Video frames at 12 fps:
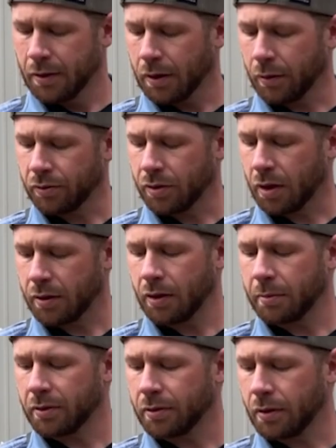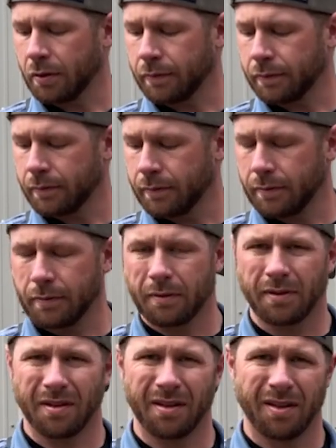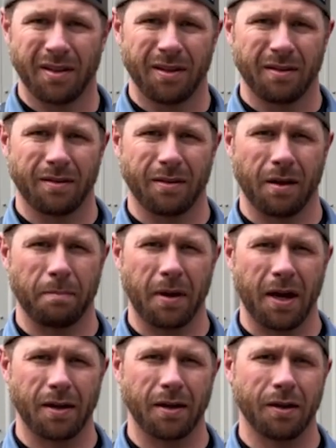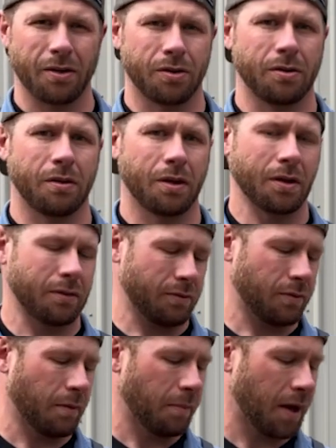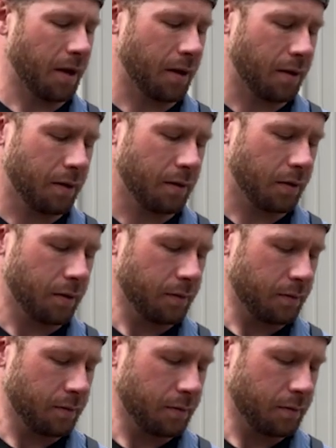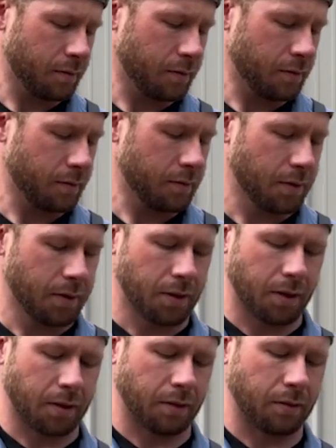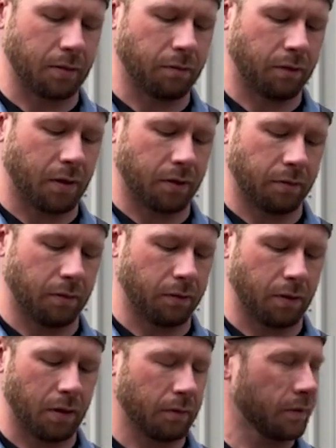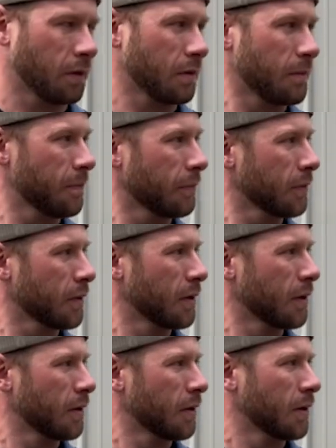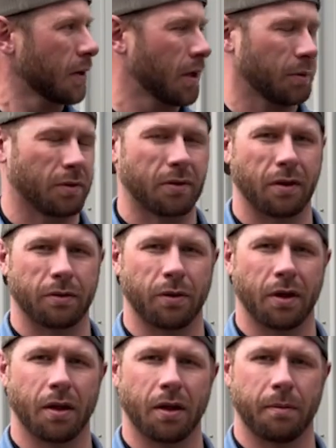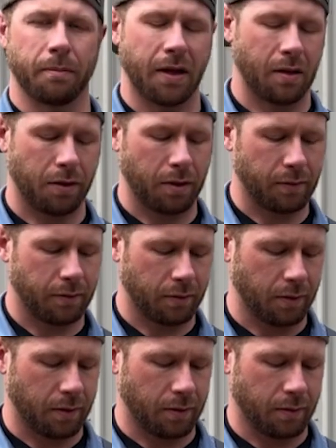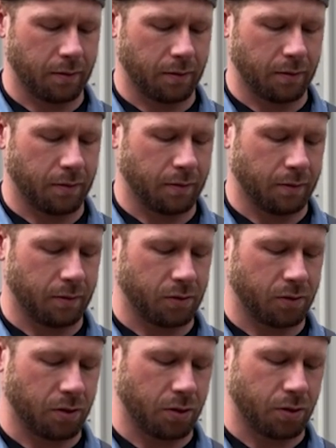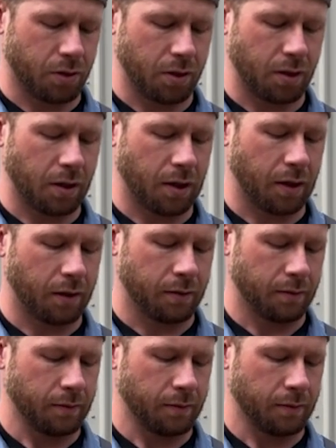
I always try to tell myself it's not a bad day of shooting, it's just a bad end. I think that's a good philosophy for life, though. It always sucks when you got a lot of bad things or just a shitty day.